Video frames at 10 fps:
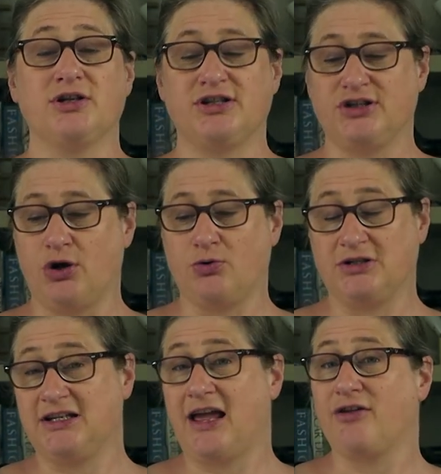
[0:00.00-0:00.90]
sew
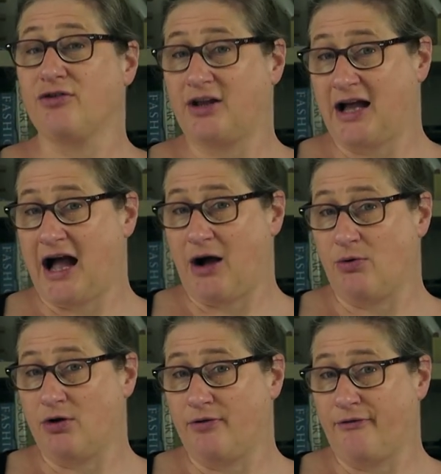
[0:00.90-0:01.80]
together the
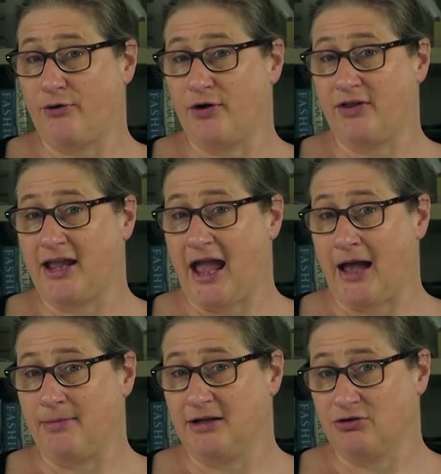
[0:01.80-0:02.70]
cowl for the
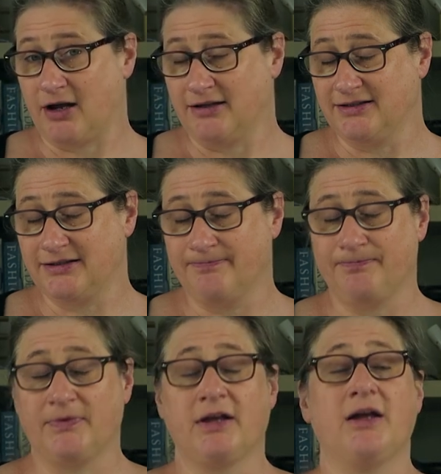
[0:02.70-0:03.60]
Abby dress.
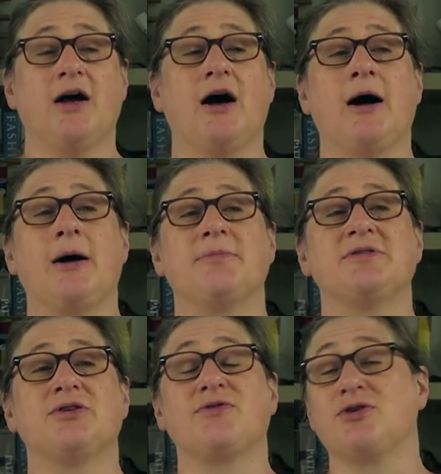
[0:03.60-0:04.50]

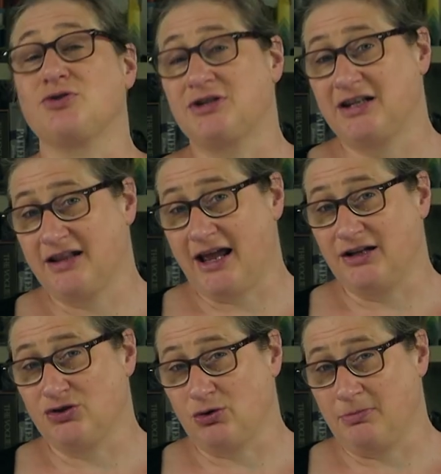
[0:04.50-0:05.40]
So if you're interested in
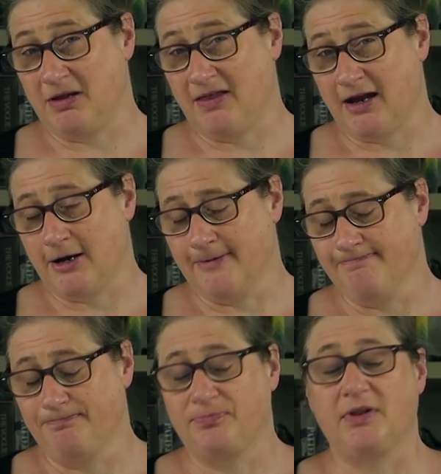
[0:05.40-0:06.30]
that, join me there.
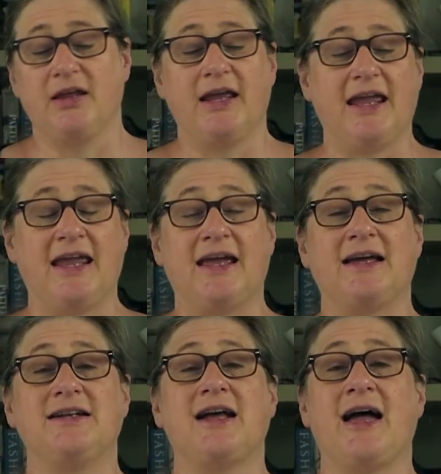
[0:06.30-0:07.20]

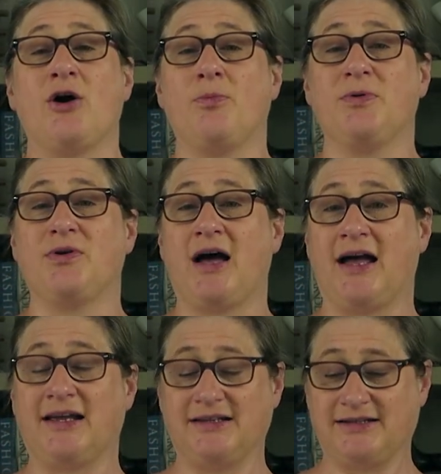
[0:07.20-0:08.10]
And I hope you
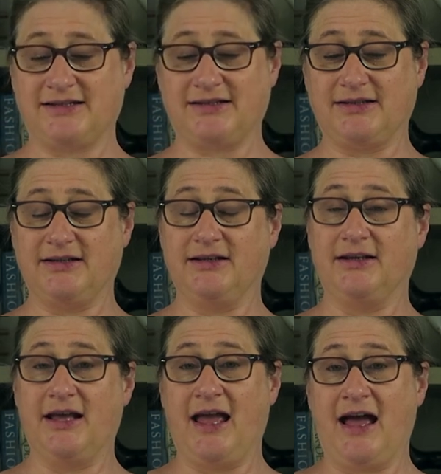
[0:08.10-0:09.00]
guys
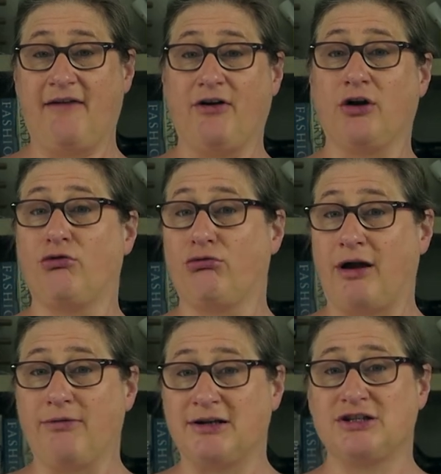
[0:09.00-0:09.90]
have a
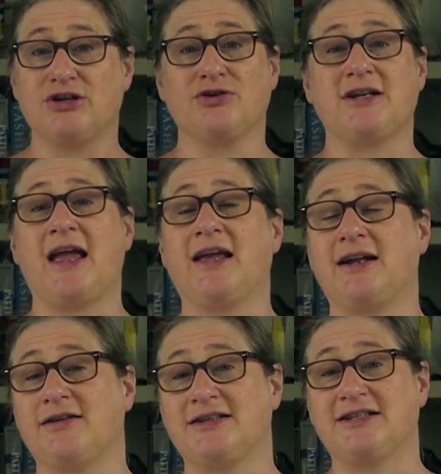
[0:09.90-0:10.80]
great rest of your day,
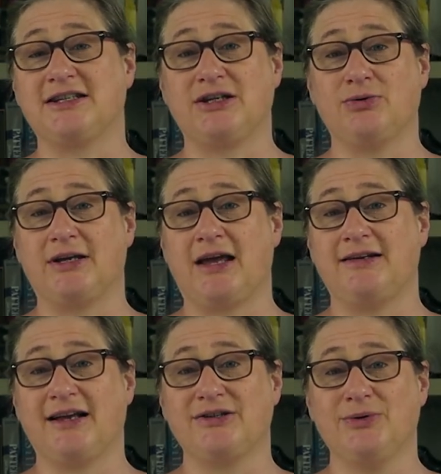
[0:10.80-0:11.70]
and I'll see you
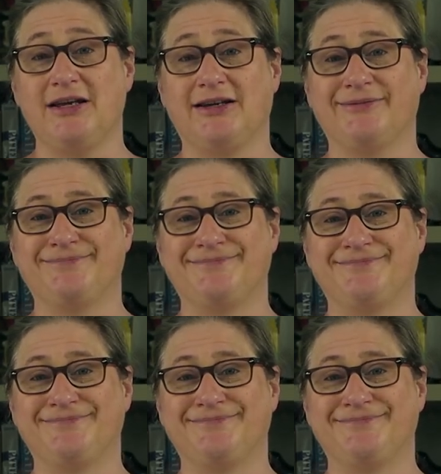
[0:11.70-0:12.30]
again next week.